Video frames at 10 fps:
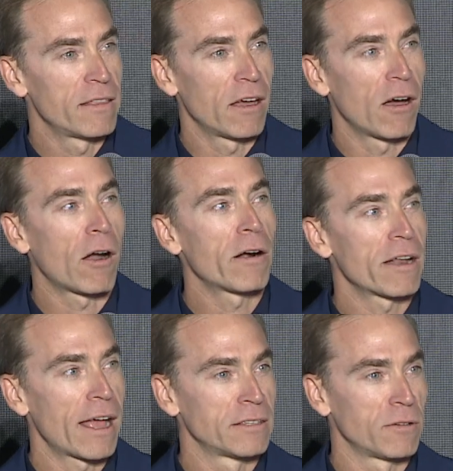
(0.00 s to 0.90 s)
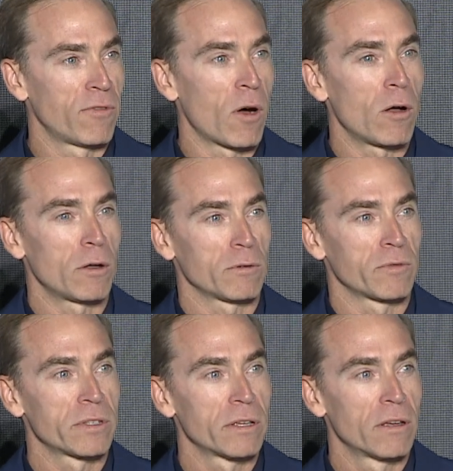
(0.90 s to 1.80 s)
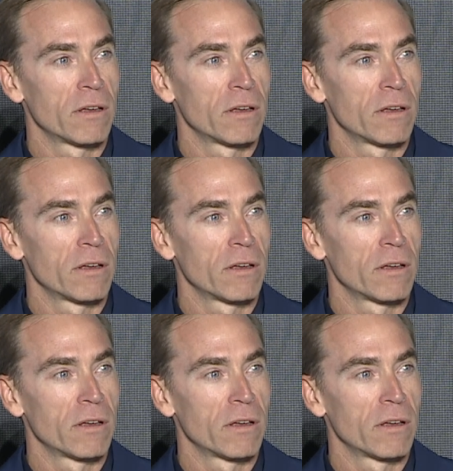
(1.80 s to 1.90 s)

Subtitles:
art has evolved